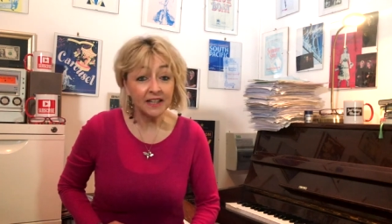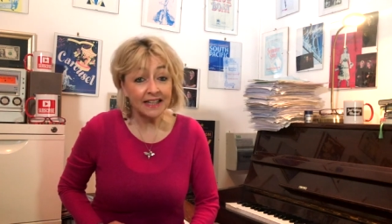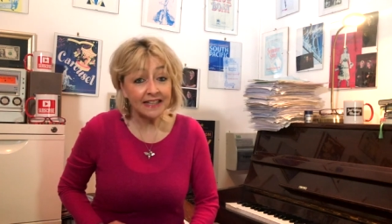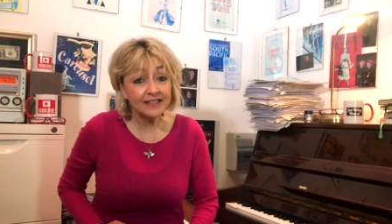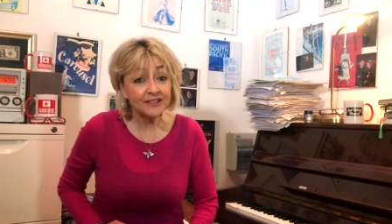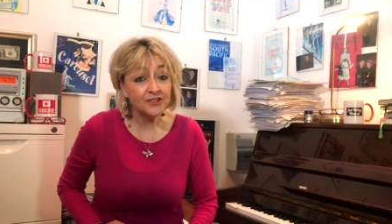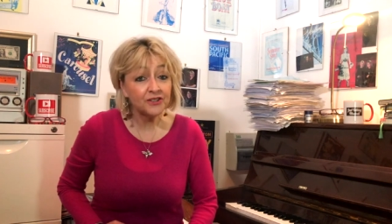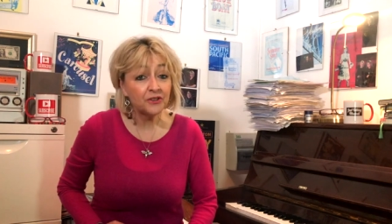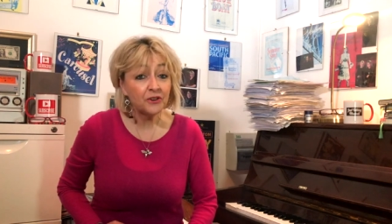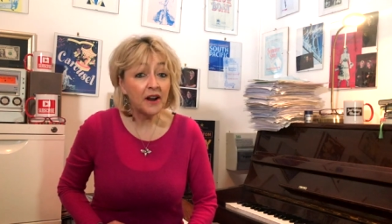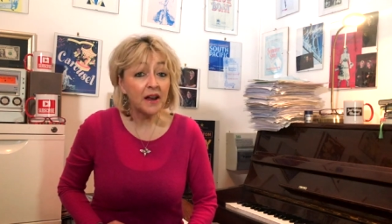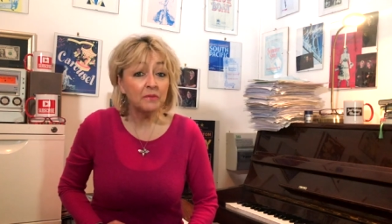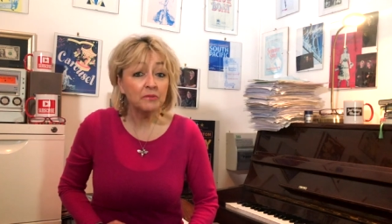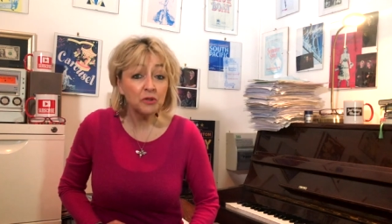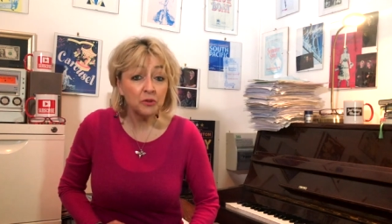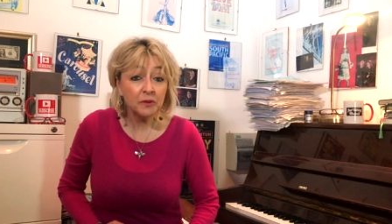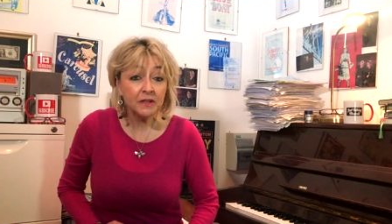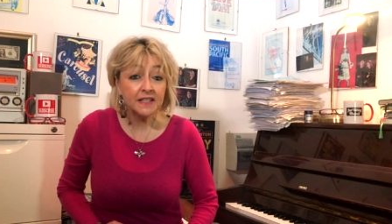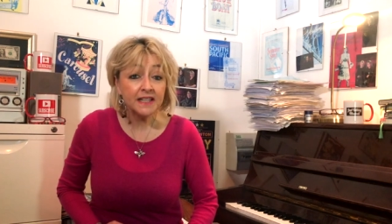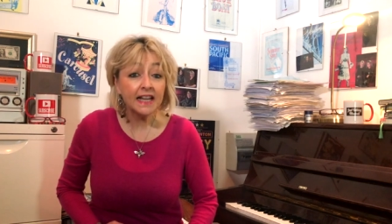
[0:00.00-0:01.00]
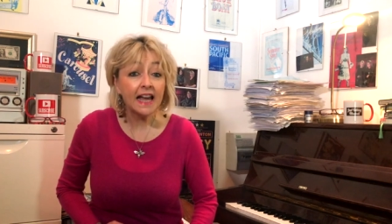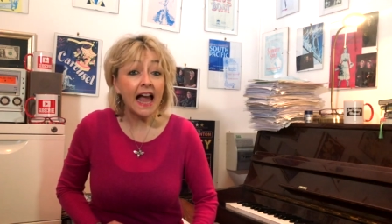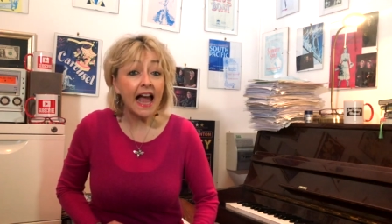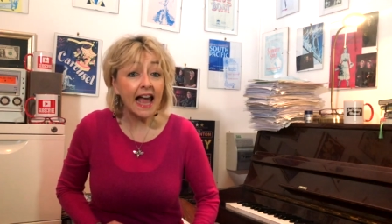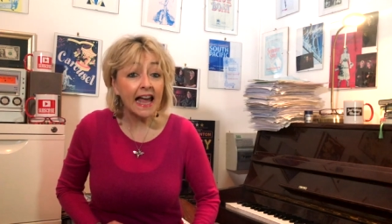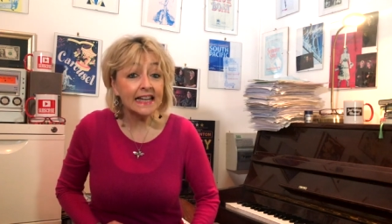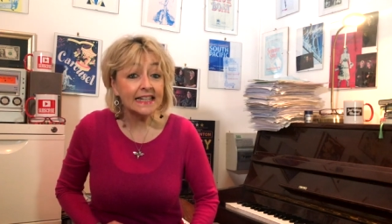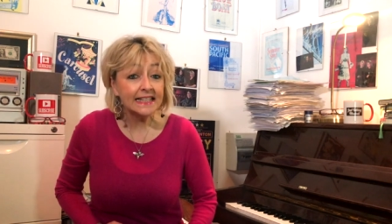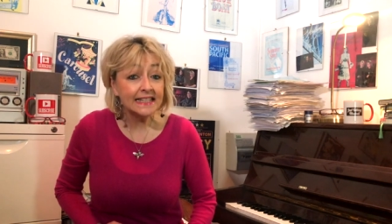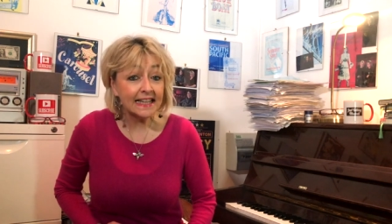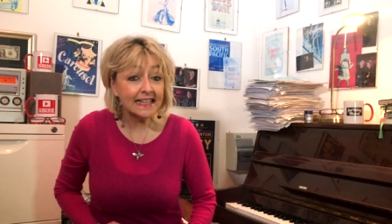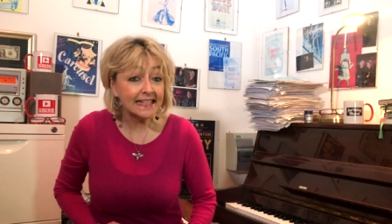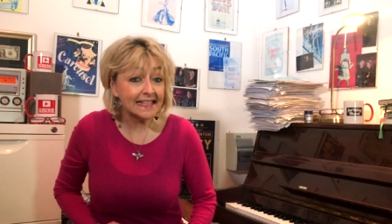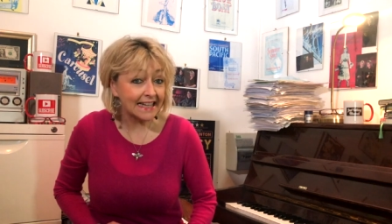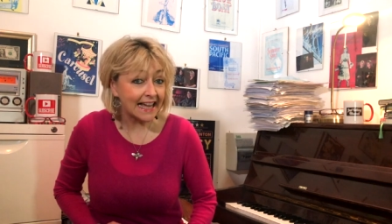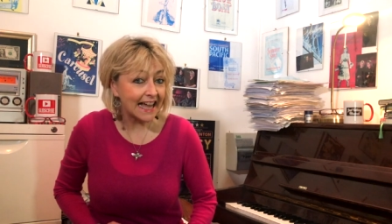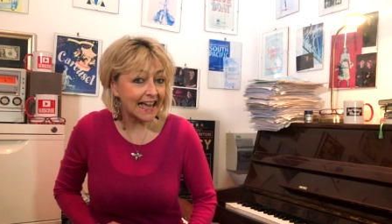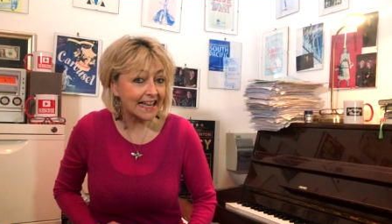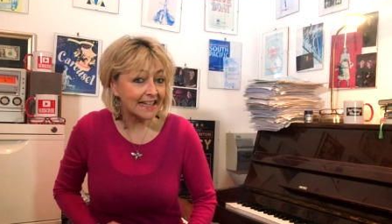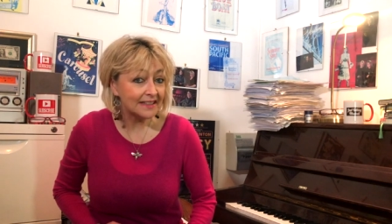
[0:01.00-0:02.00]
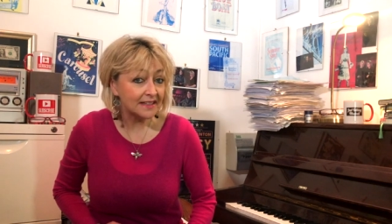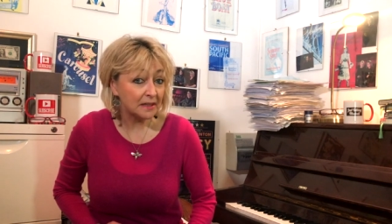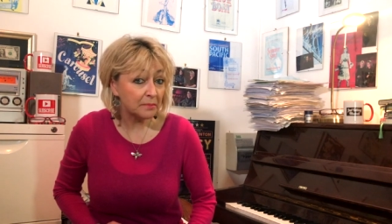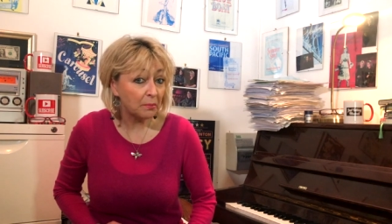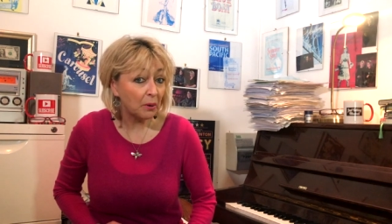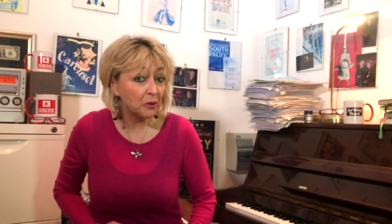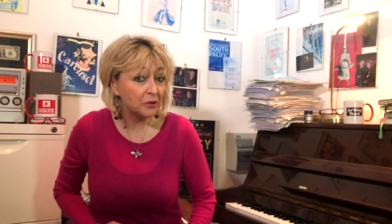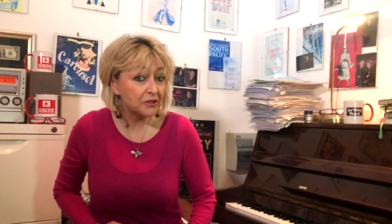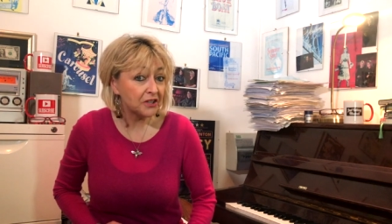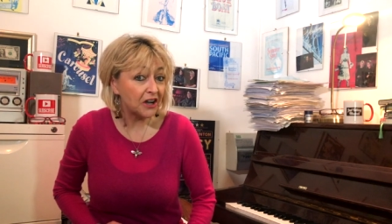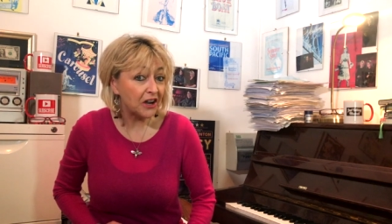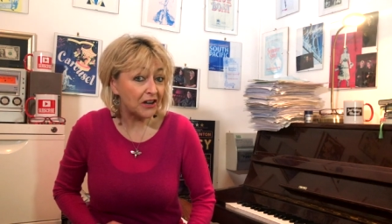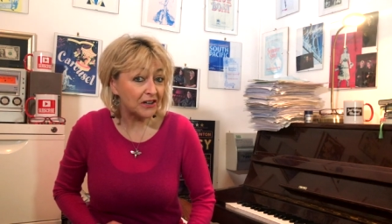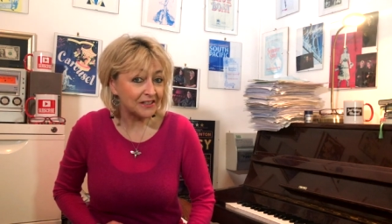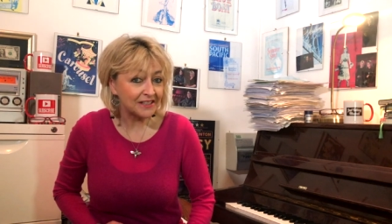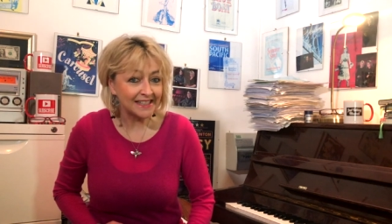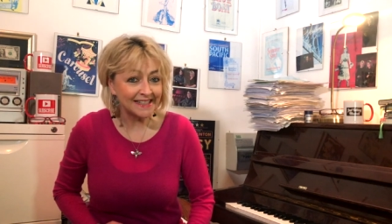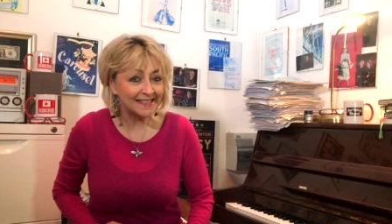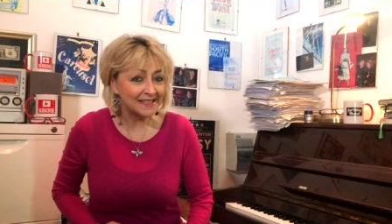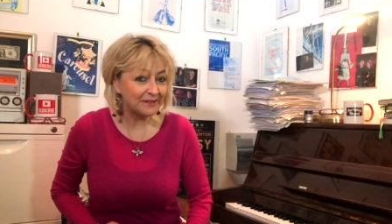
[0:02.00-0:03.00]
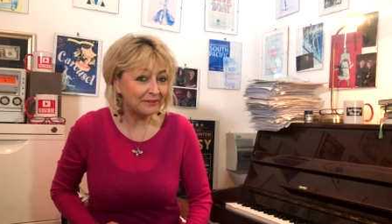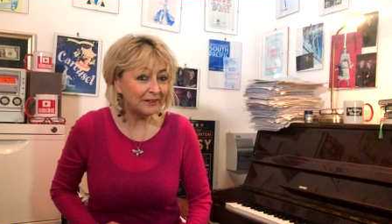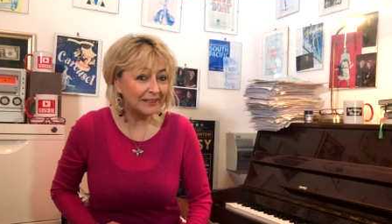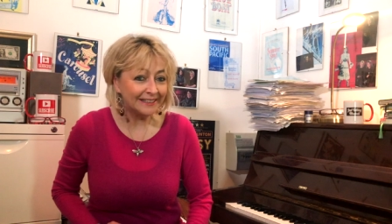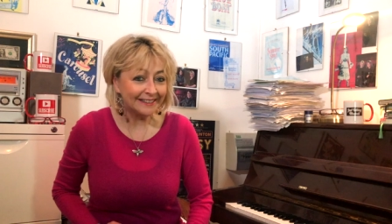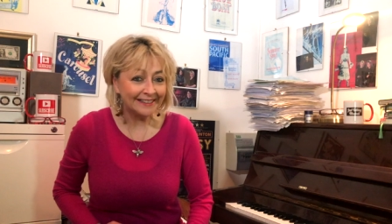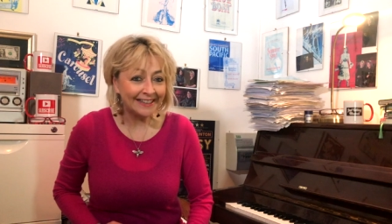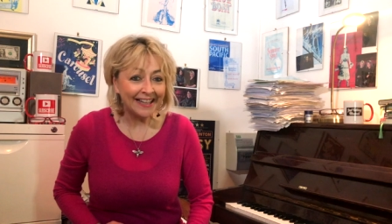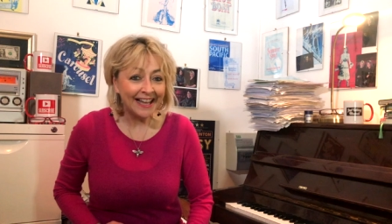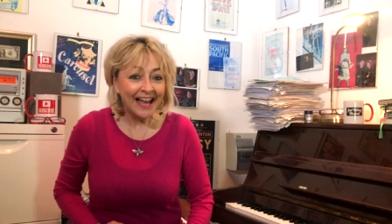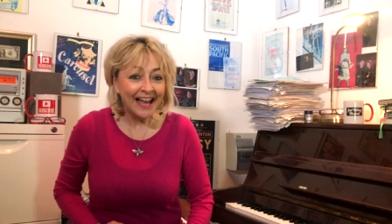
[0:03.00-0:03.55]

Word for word: Instagram, Twitter, and as a handy podcast as well.